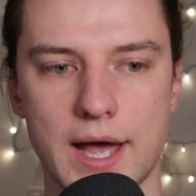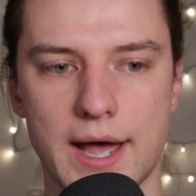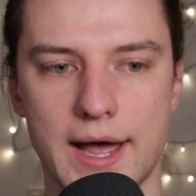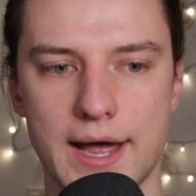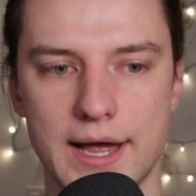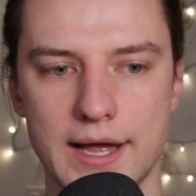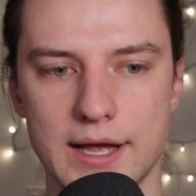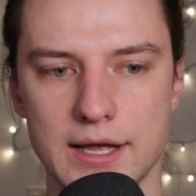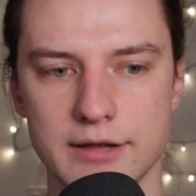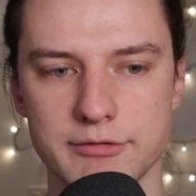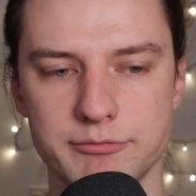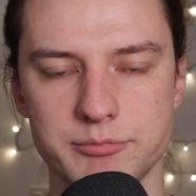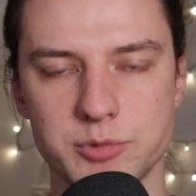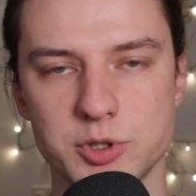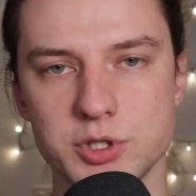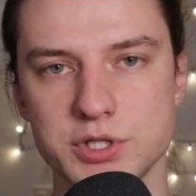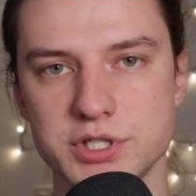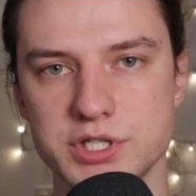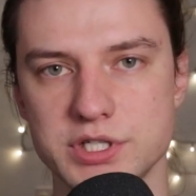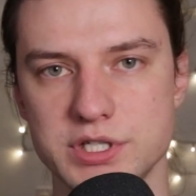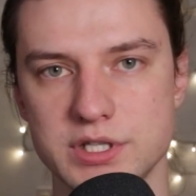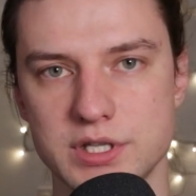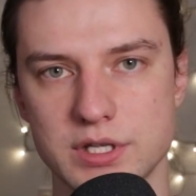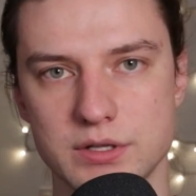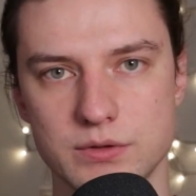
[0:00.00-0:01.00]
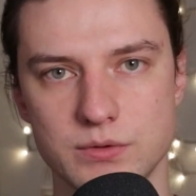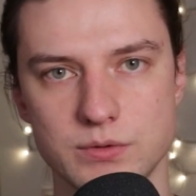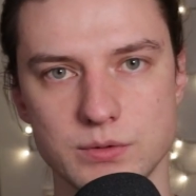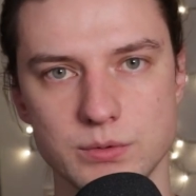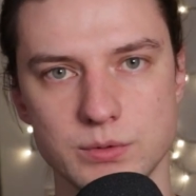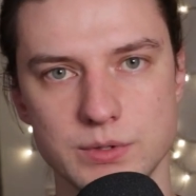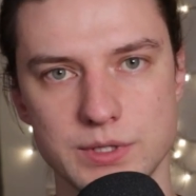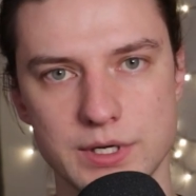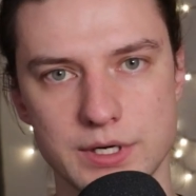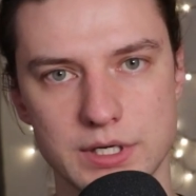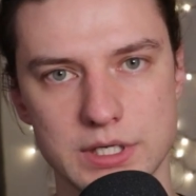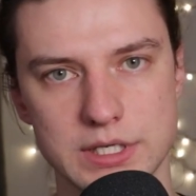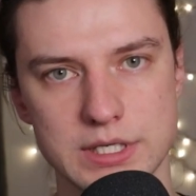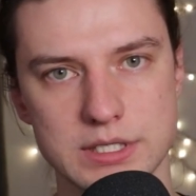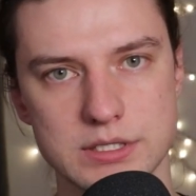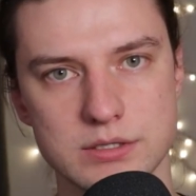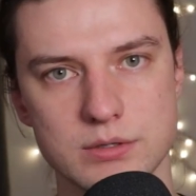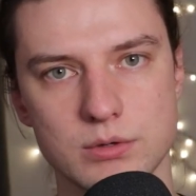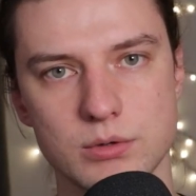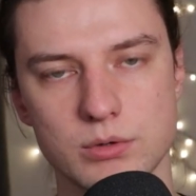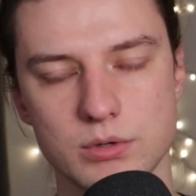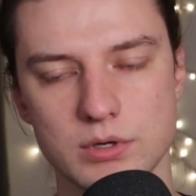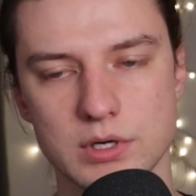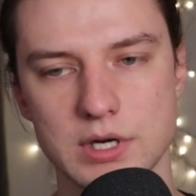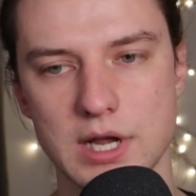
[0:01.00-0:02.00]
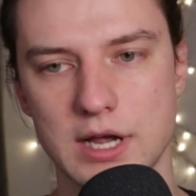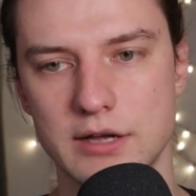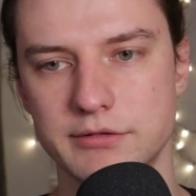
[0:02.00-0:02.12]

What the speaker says: I've purchased it through their Discord.